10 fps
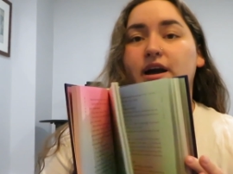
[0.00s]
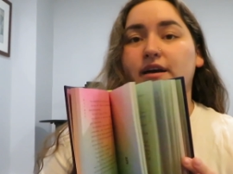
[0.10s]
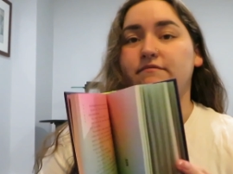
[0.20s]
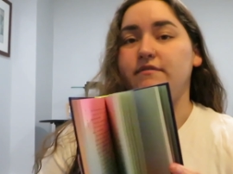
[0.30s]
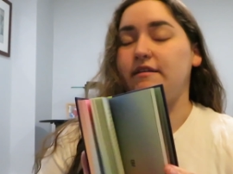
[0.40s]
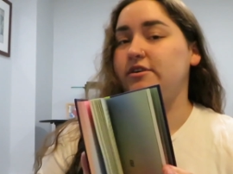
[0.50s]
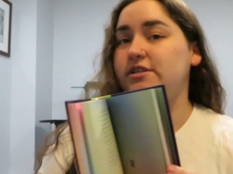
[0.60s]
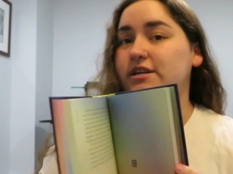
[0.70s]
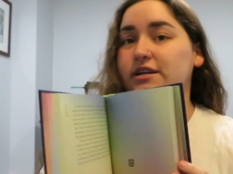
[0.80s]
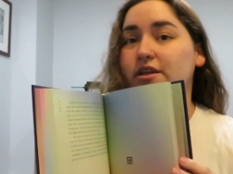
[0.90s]
I have never
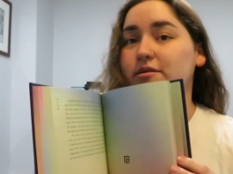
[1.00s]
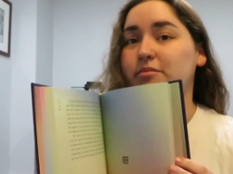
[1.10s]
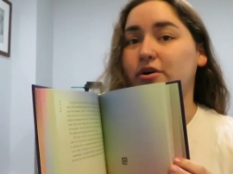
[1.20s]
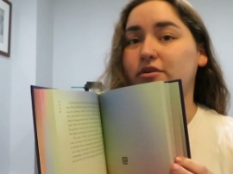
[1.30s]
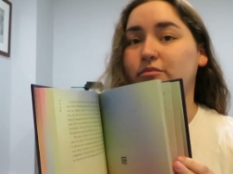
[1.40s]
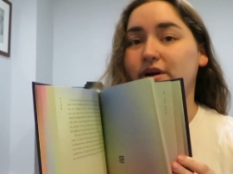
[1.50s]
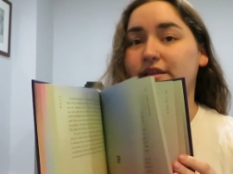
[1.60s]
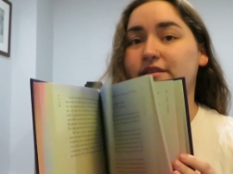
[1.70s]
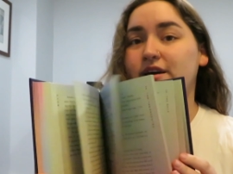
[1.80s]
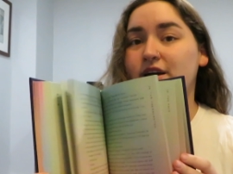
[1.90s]
seen another book
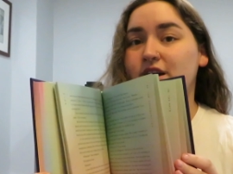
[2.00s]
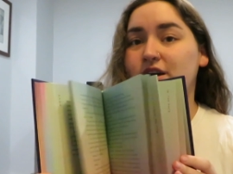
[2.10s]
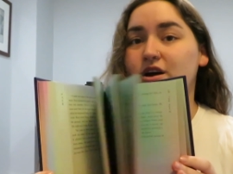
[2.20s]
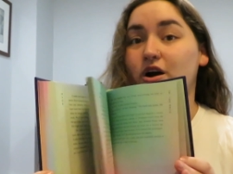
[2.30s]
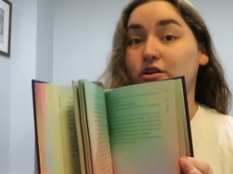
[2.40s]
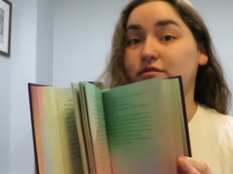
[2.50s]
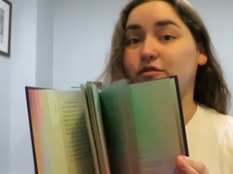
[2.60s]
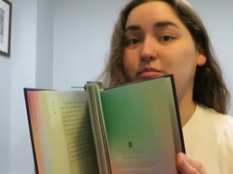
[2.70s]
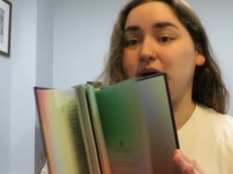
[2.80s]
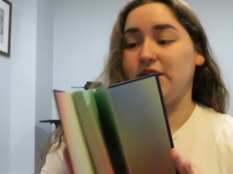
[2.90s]
with
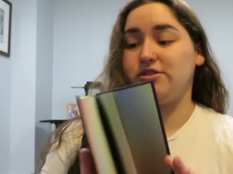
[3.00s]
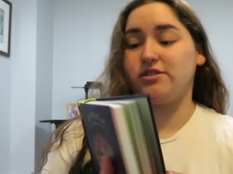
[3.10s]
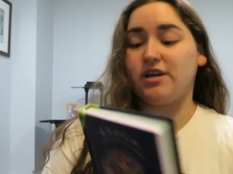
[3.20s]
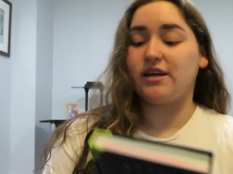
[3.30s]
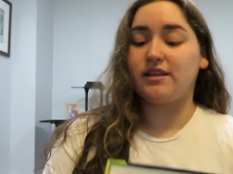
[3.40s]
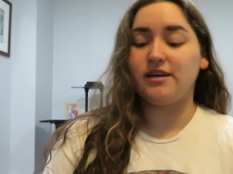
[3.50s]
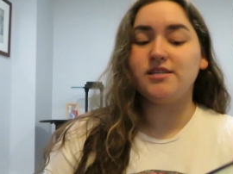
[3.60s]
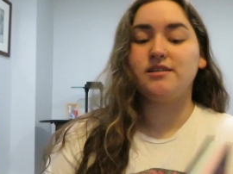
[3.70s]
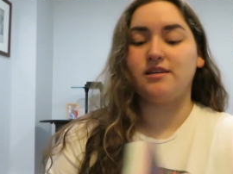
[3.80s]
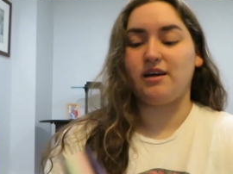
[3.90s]
colorful pages like
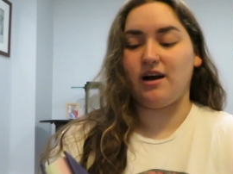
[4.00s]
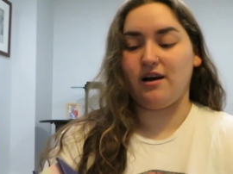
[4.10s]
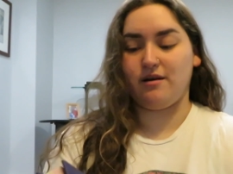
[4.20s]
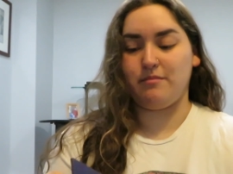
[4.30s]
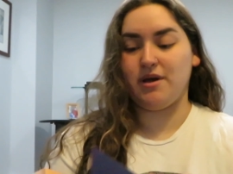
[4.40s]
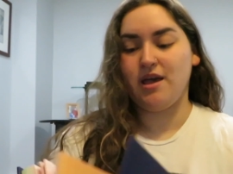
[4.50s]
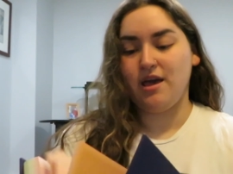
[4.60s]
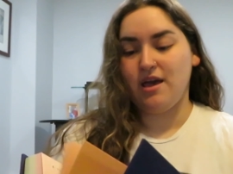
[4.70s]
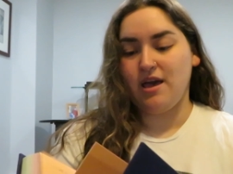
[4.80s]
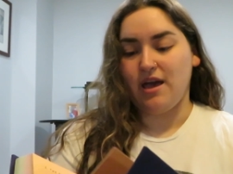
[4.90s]
this.
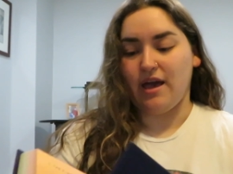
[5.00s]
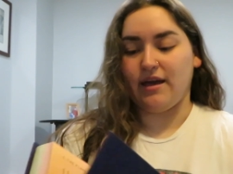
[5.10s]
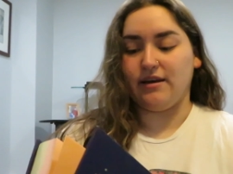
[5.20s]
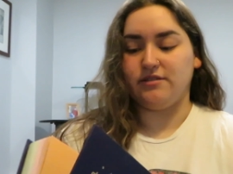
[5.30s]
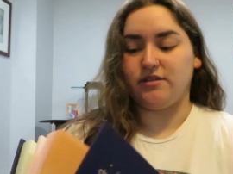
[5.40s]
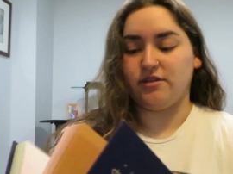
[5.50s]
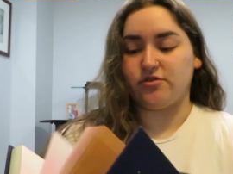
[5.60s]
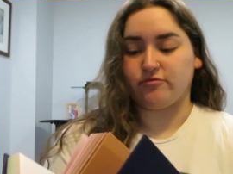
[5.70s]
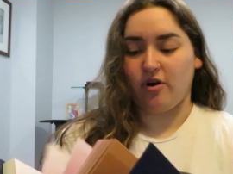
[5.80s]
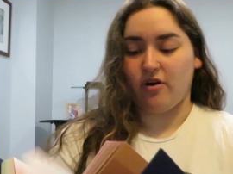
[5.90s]
And the
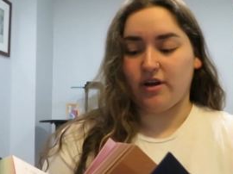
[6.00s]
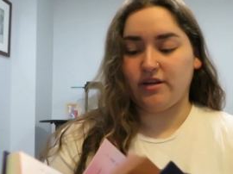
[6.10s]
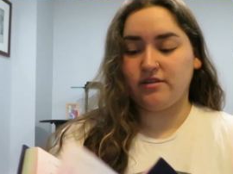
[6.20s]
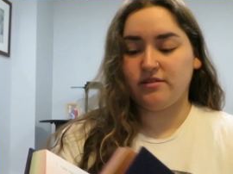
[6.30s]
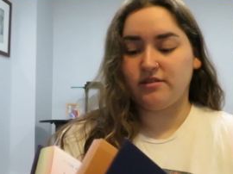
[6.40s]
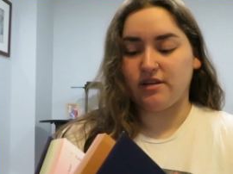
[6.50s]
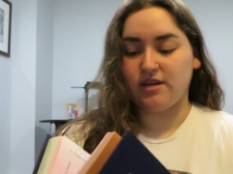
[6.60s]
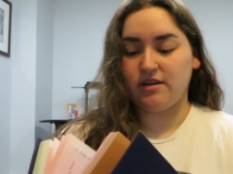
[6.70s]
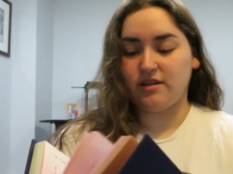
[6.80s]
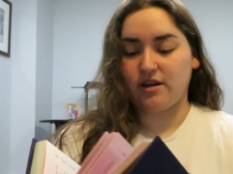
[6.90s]
drawings
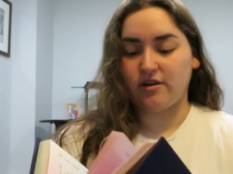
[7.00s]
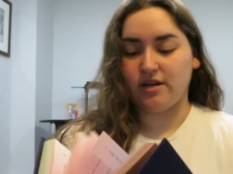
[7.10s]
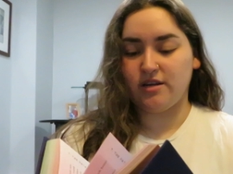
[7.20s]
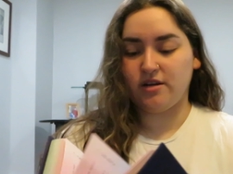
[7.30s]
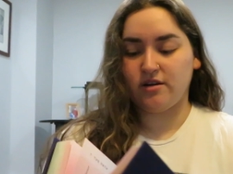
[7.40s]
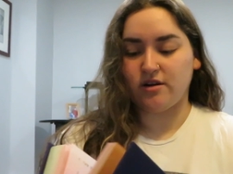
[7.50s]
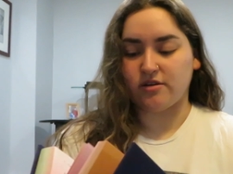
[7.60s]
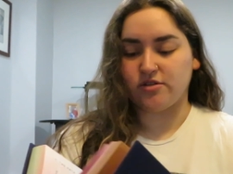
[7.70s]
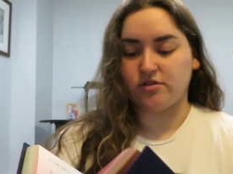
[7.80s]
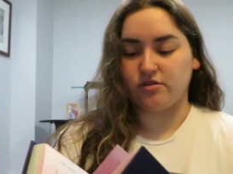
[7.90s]
that are in here
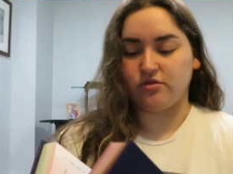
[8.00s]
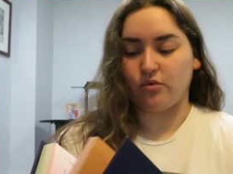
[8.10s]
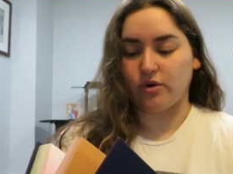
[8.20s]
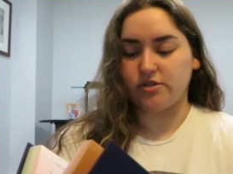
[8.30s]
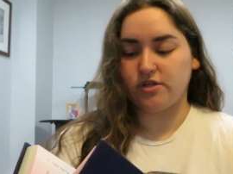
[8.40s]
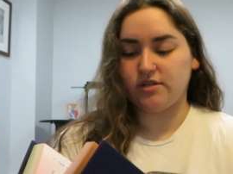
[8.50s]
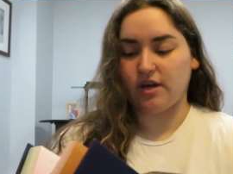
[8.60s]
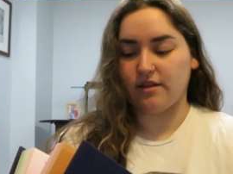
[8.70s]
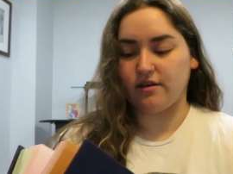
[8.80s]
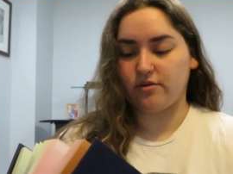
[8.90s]
are just gorgeous.
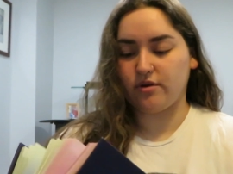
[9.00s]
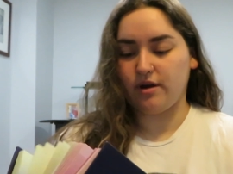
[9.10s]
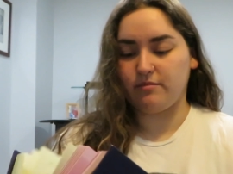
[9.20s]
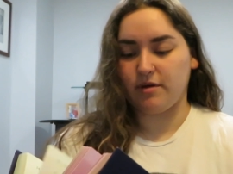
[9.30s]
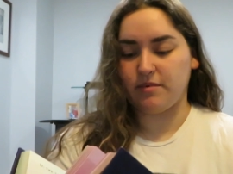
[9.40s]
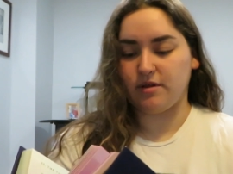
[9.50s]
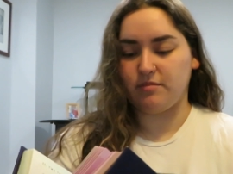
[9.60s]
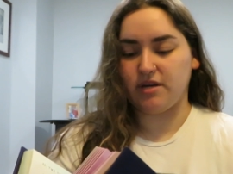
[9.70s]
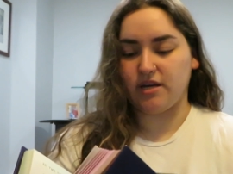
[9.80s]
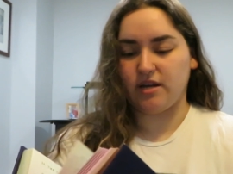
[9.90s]
I think they're at maybe the
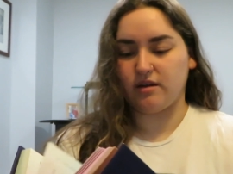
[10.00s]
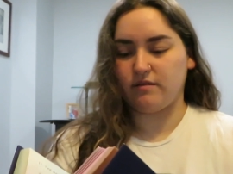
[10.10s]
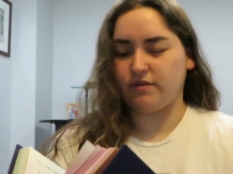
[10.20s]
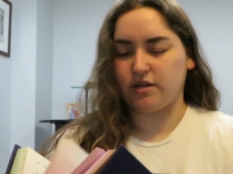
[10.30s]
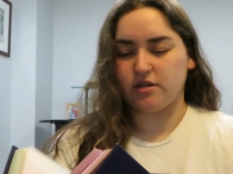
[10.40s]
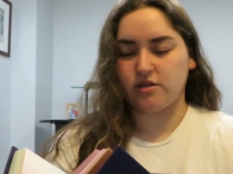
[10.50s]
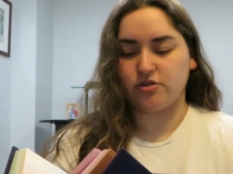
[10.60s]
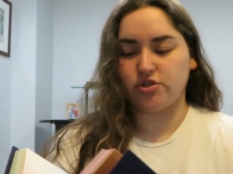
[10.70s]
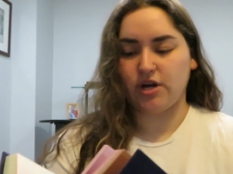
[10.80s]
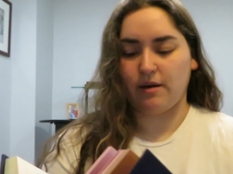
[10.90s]
beginning of like
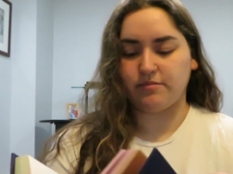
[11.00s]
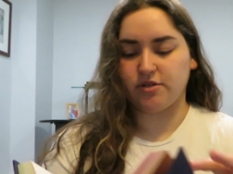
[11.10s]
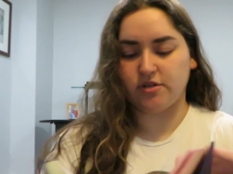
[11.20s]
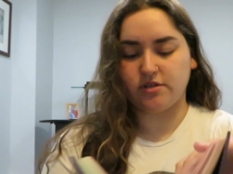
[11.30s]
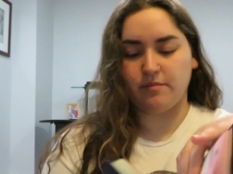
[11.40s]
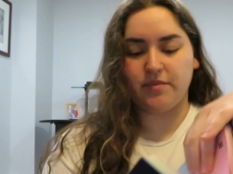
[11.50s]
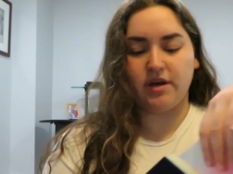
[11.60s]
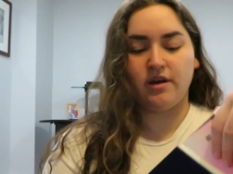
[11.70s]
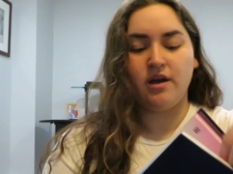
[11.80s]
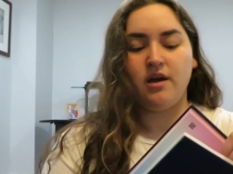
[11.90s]
each chapter or
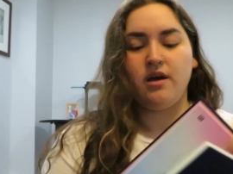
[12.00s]
something.